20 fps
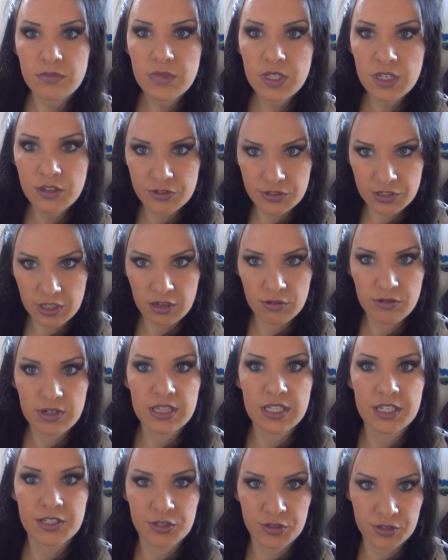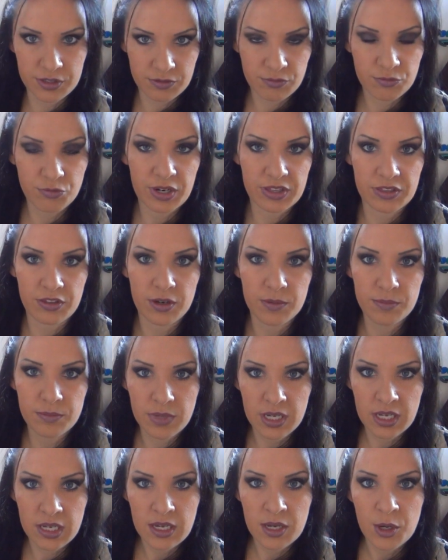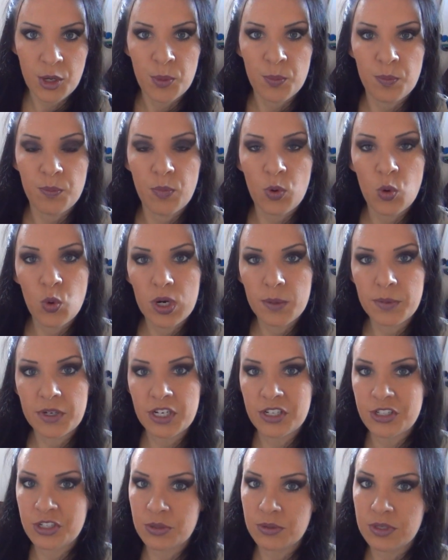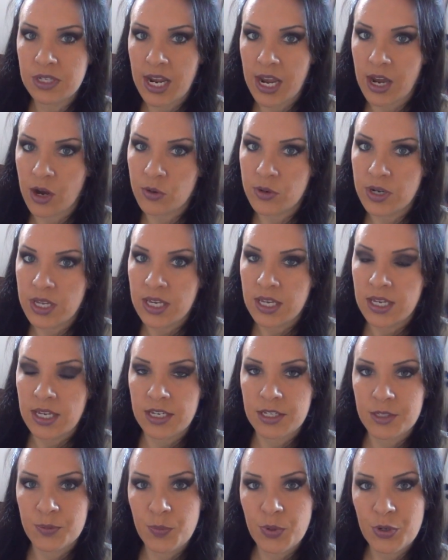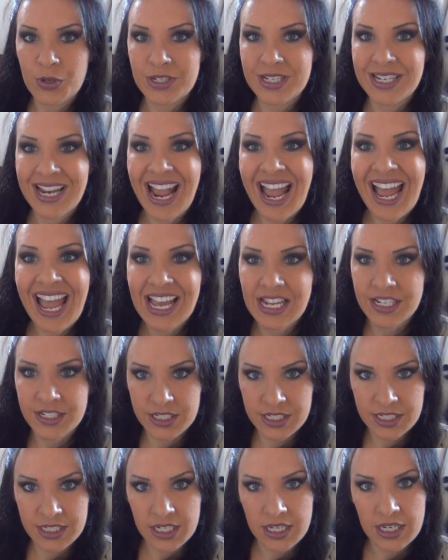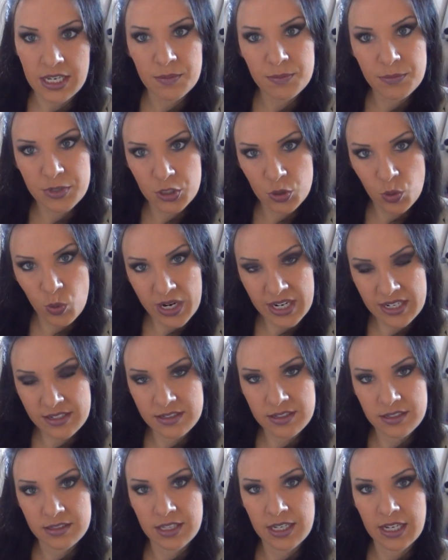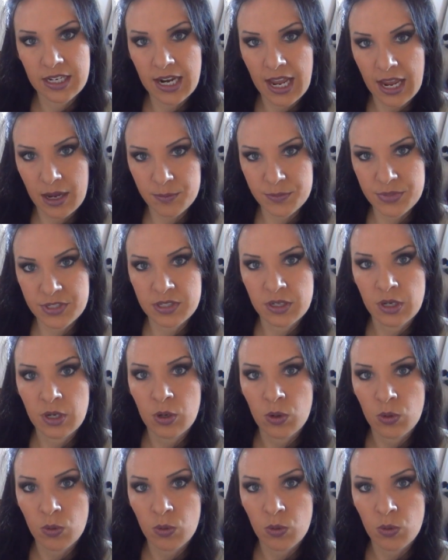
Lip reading: So they're in this rhythm. All I'm going to do now is put an and in between the claps.